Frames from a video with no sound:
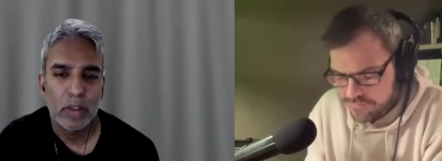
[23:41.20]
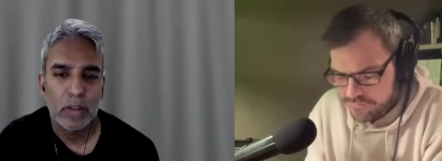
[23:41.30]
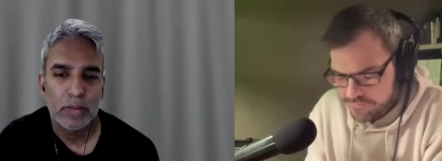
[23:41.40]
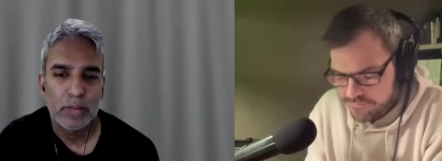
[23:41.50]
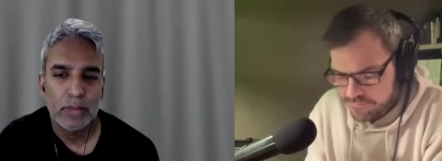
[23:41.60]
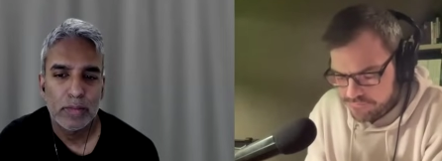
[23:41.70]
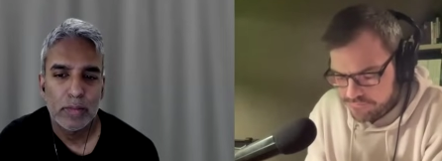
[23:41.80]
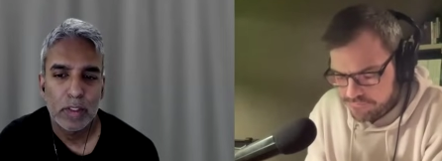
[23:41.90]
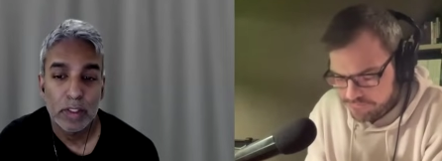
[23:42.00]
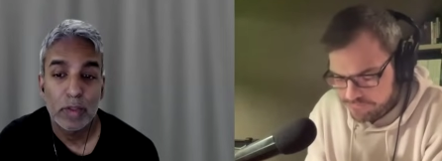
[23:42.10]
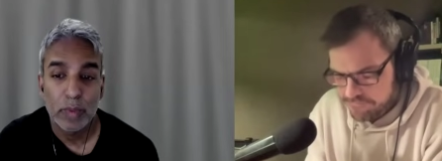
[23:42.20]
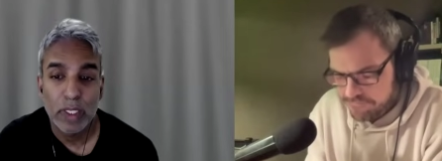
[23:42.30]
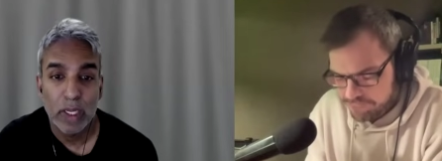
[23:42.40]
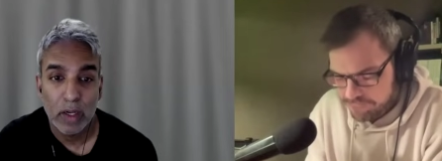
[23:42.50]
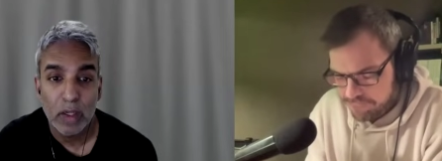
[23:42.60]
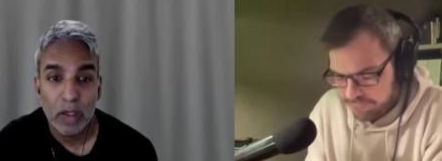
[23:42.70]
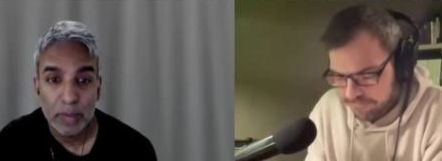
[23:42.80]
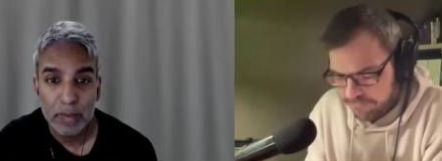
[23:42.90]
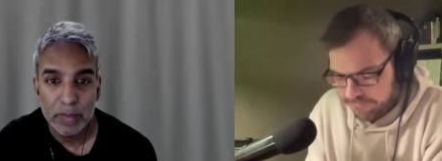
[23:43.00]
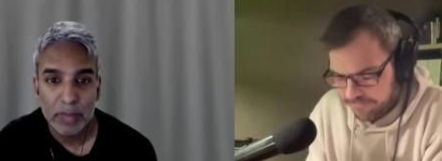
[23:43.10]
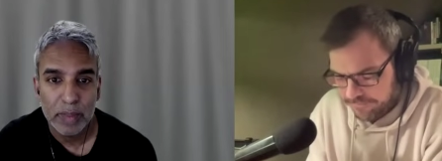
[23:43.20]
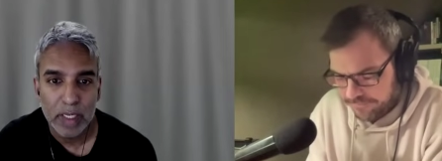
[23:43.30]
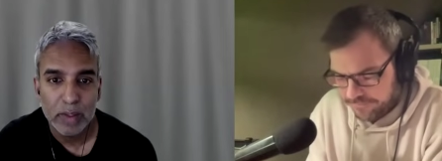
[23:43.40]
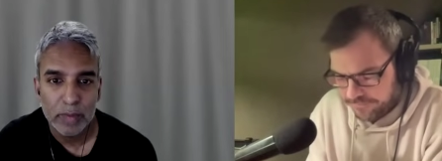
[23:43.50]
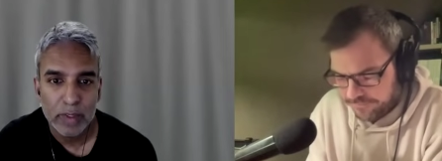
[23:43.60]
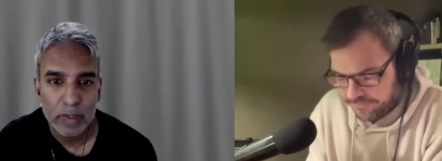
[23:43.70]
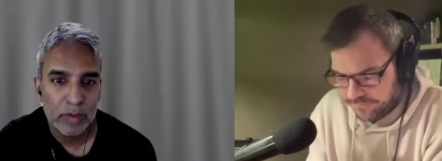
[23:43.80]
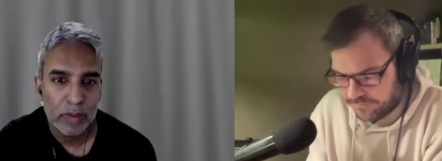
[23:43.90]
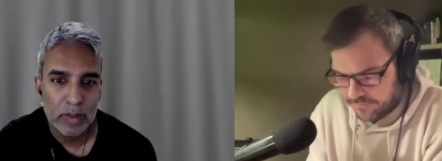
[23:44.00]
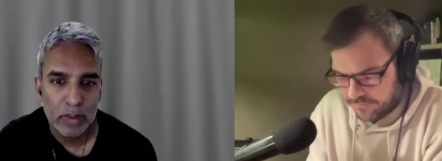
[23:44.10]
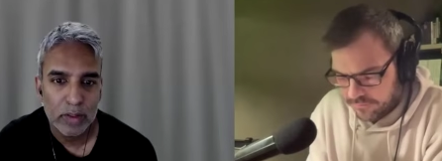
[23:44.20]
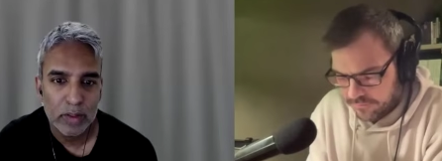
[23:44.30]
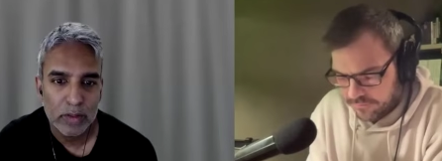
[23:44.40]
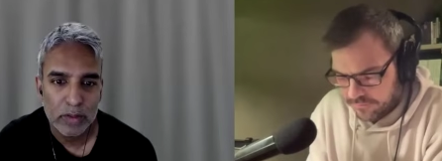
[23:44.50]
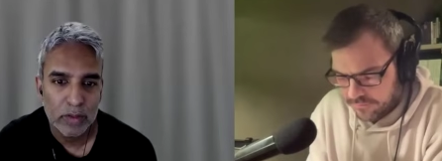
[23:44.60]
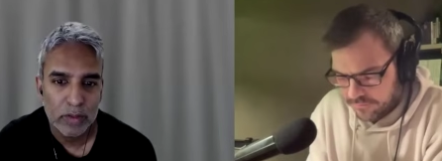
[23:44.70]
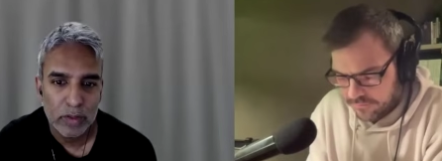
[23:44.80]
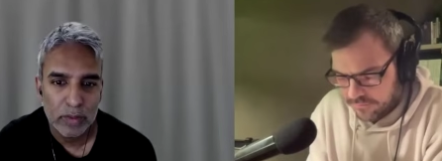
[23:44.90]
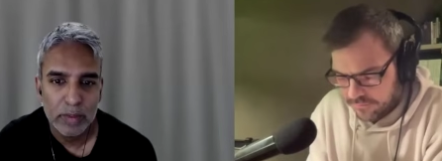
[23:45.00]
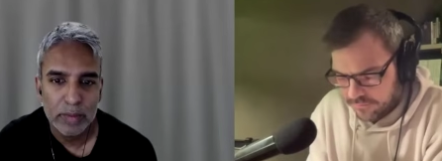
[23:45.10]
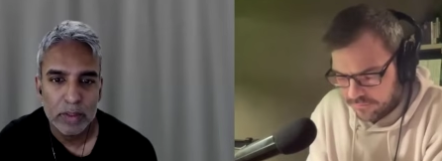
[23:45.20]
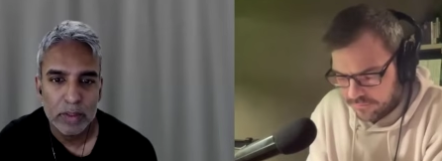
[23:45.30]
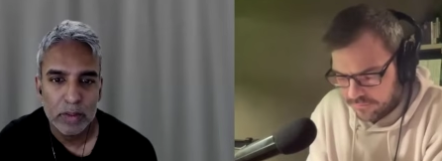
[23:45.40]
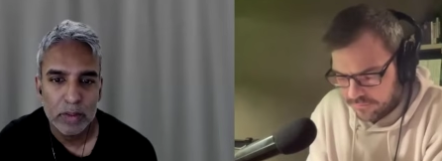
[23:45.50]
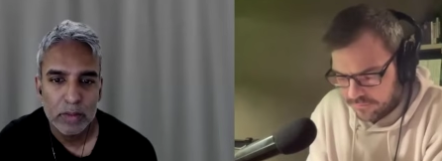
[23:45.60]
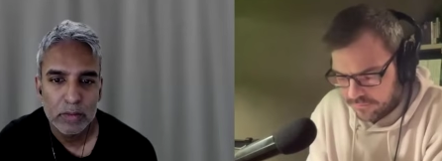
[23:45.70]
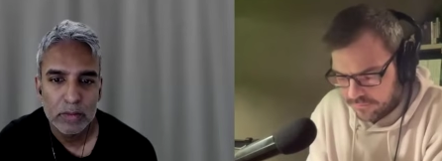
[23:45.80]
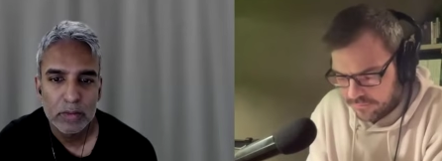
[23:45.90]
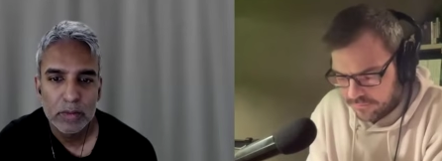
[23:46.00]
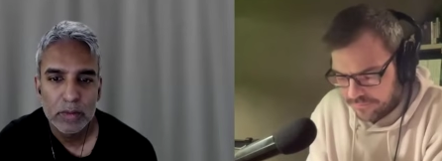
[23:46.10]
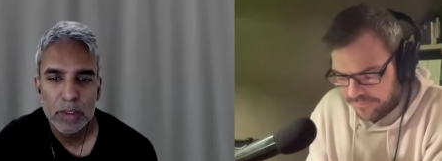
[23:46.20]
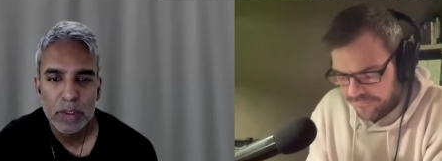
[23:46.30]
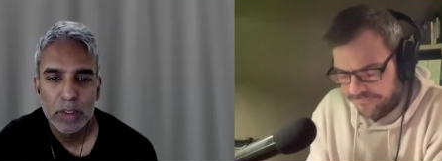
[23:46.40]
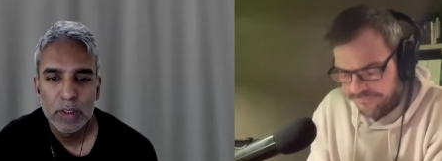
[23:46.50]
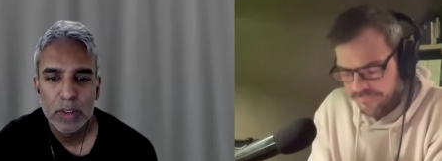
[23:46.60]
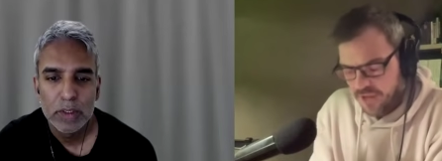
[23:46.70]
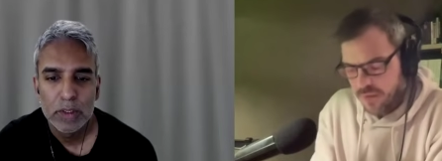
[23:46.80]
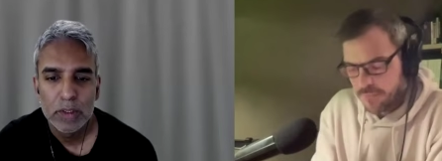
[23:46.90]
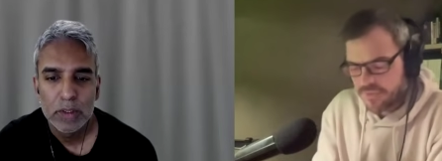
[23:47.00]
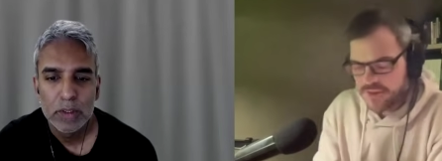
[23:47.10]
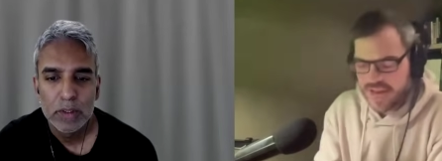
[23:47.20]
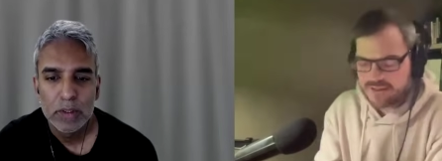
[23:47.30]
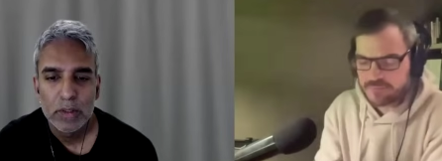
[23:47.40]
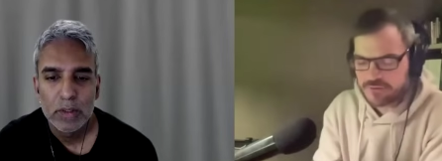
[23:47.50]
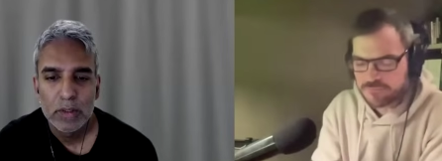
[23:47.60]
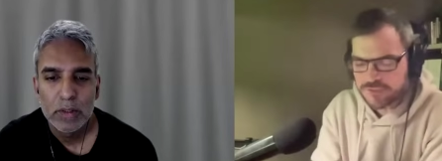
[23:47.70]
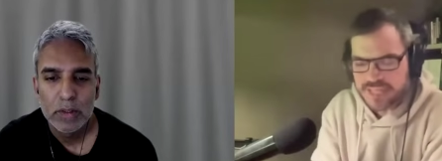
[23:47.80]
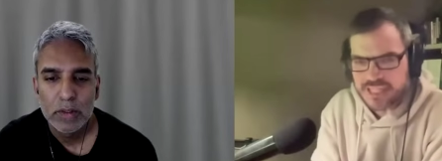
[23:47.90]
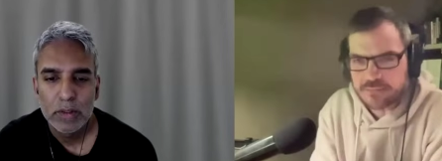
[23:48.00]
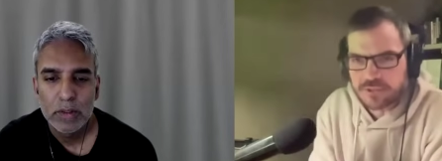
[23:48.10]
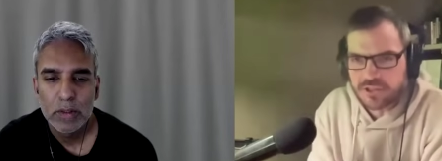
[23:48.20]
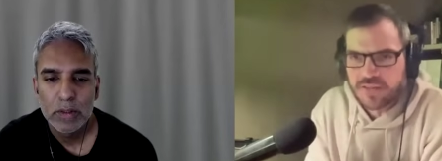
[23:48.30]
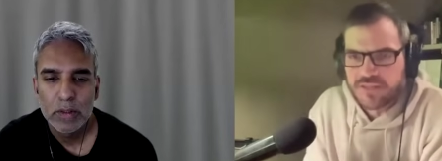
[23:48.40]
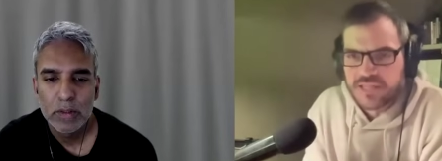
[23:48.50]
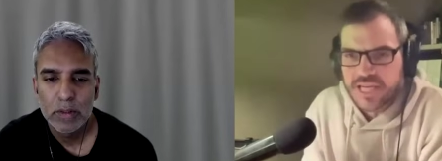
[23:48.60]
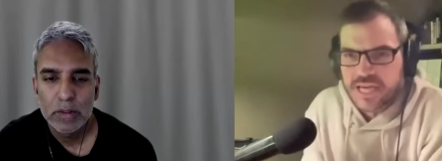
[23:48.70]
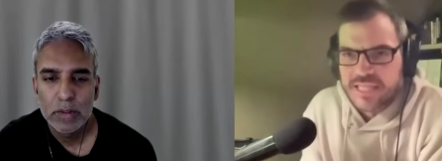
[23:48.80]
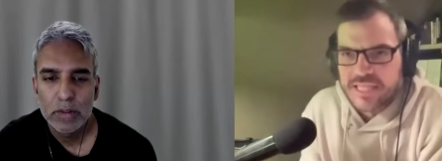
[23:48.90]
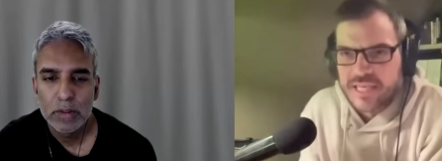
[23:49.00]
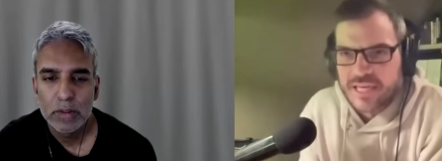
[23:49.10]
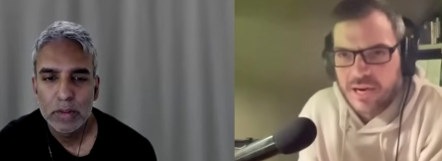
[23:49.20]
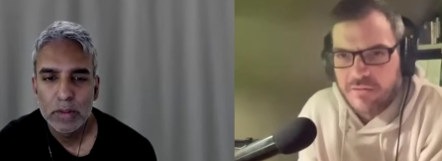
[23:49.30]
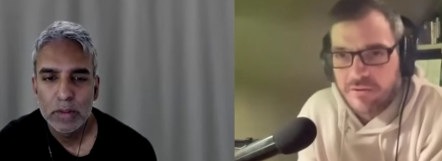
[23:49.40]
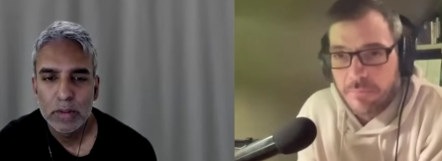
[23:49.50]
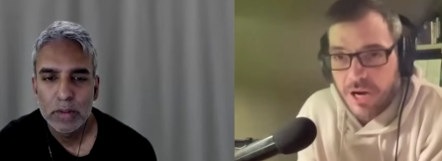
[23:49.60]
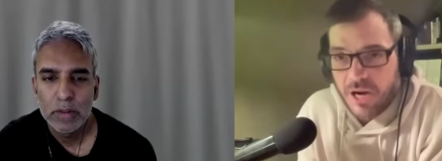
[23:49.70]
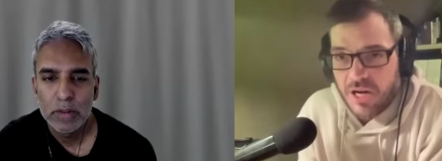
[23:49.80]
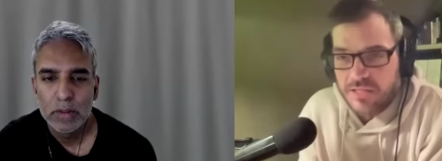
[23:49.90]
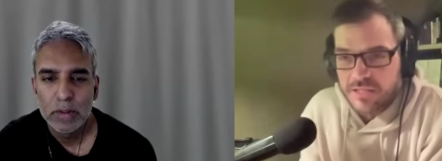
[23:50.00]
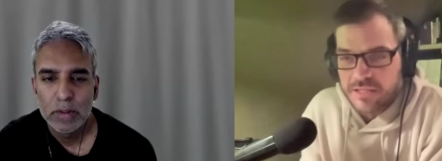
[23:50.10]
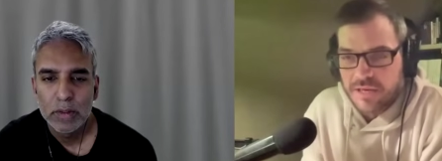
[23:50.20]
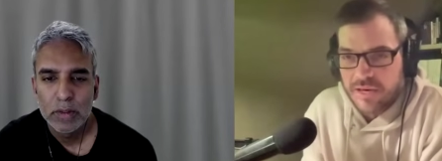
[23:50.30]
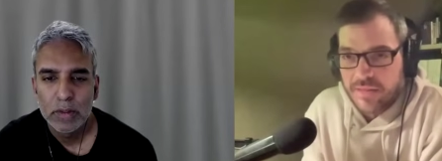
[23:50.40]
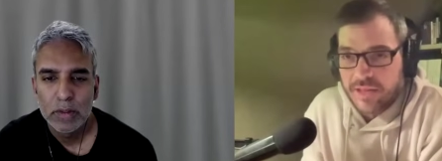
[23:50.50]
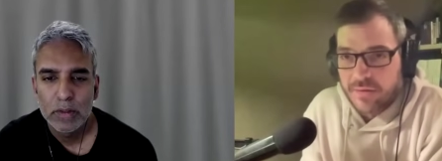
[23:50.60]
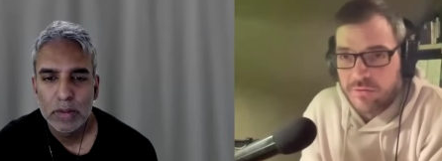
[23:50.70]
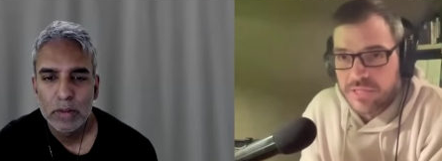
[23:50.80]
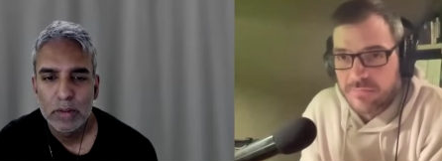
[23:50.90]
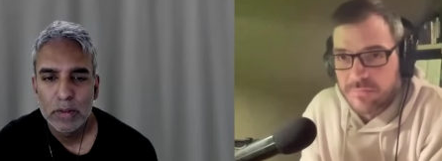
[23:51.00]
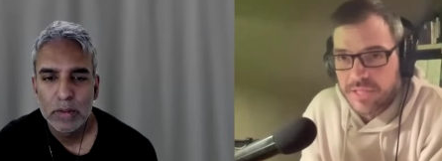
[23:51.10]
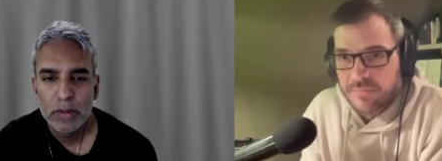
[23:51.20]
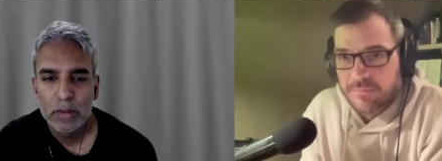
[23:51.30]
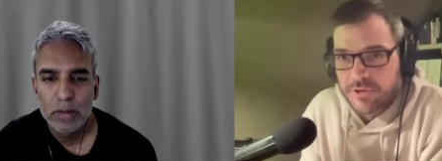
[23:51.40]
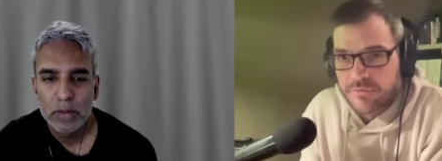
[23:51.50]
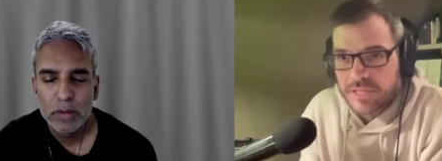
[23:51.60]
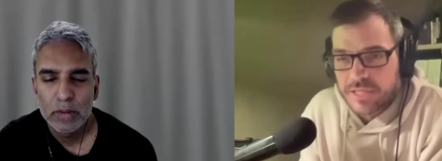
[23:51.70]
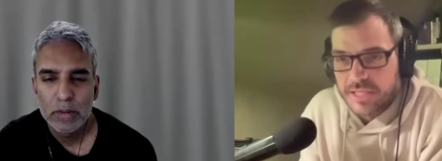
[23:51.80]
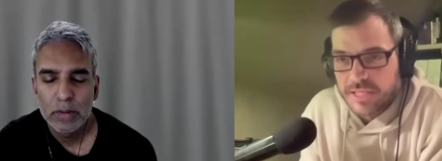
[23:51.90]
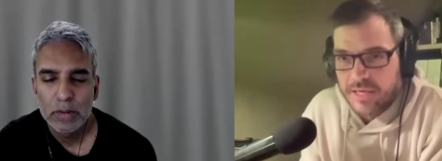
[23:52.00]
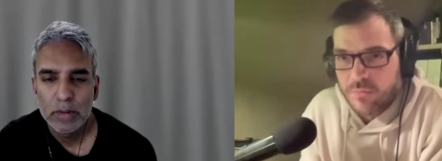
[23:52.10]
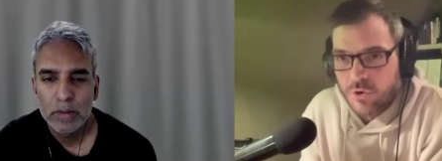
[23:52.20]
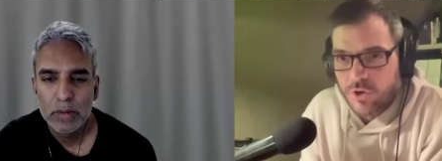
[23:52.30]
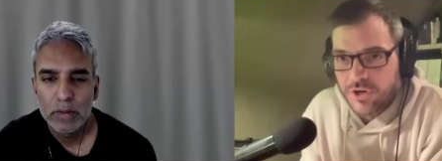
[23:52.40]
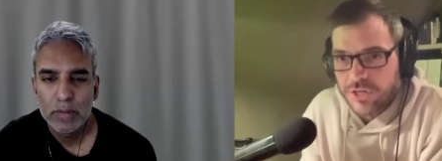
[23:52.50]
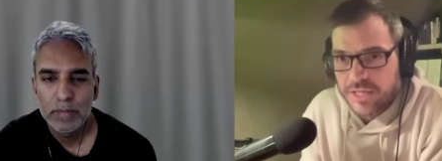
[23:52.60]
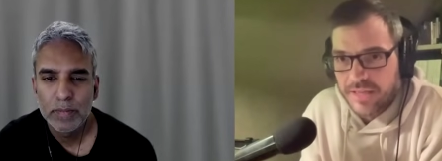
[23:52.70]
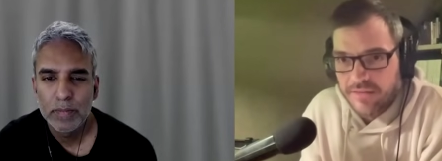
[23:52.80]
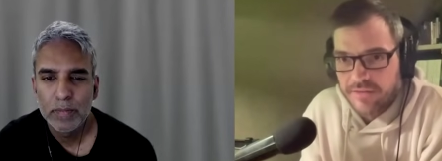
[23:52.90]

Speaker 1: going to until we get all our people back and we know that you're not going to just start bombing us again
Speaker 2: but they have been flexible on this idea of a pause and that was something that previously they weren't and